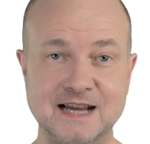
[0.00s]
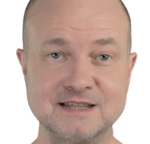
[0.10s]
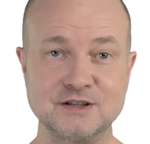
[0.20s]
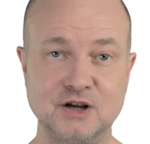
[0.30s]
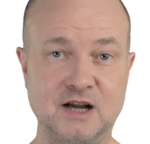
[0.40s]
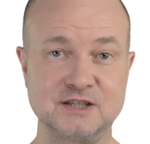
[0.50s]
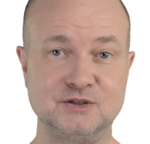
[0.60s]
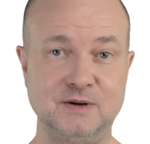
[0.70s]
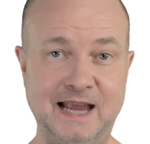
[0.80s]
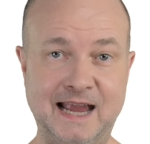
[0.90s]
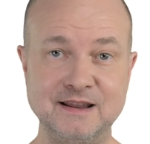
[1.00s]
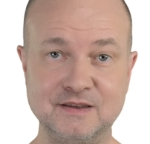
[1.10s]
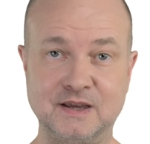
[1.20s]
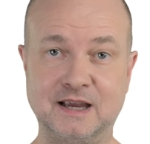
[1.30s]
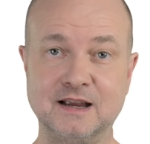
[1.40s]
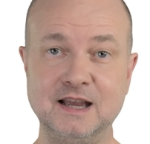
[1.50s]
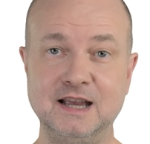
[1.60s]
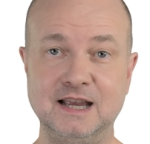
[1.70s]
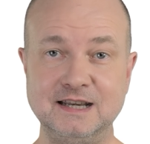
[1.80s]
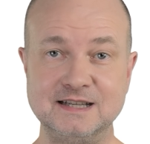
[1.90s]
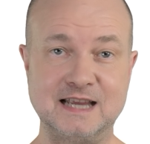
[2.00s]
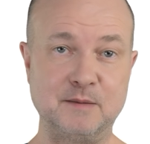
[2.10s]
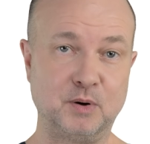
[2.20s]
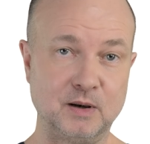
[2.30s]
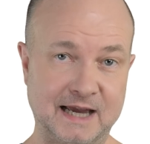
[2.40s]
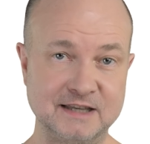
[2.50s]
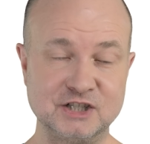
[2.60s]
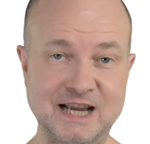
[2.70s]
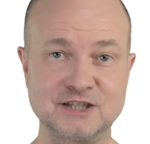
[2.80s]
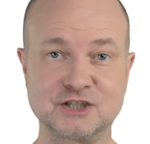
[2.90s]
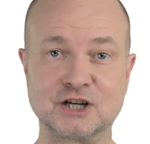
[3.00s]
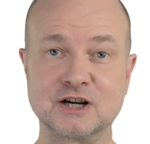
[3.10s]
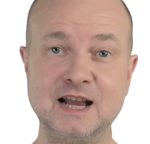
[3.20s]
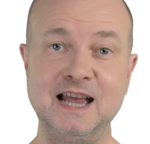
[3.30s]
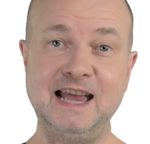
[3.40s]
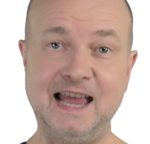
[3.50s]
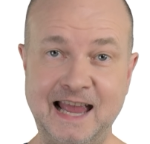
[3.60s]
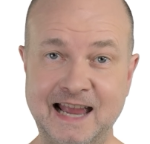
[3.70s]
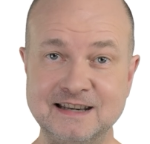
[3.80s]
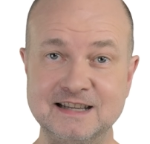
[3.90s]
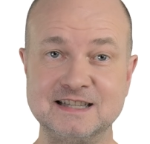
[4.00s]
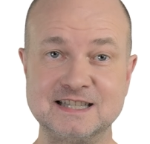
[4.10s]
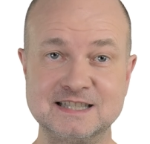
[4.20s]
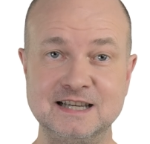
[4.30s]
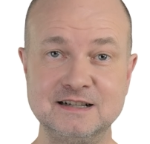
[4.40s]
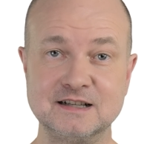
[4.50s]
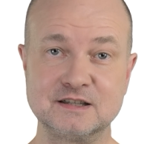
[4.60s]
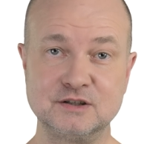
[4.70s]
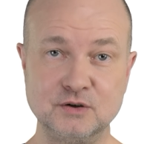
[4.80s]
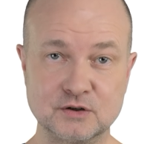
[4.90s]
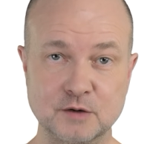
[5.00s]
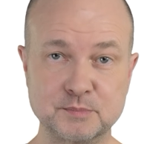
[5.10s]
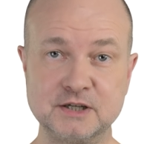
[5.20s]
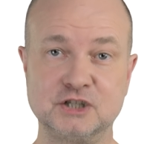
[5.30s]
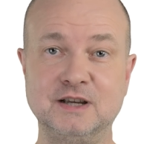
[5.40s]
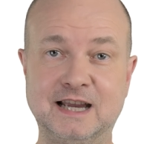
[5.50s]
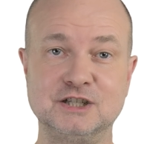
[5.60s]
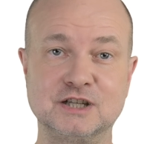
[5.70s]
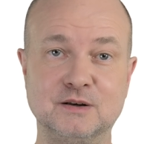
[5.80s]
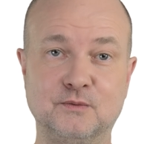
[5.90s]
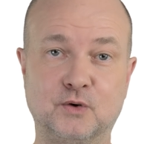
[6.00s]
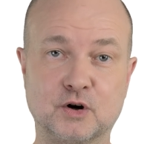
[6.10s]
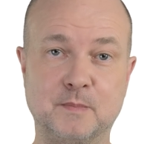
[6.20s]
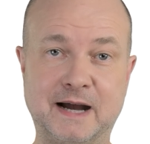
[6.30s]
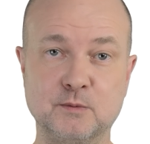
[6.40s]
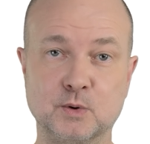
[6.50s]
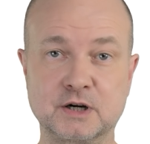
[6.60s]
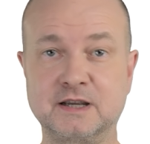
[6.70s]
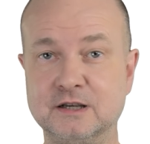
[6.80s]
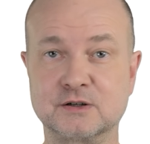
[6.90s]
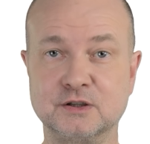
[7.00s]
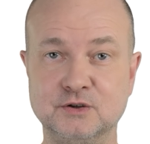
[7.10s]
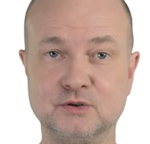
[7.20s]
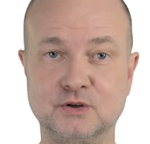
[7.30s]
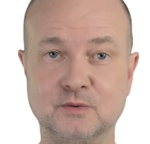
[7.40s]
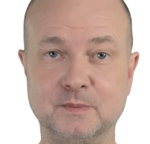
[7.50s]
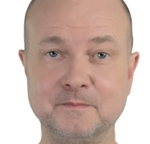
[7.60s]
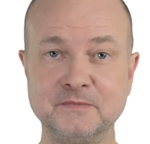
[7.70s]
doesn't cost you anything. It is a polite gesture, and it signals your appreciation for my work here on YouTube.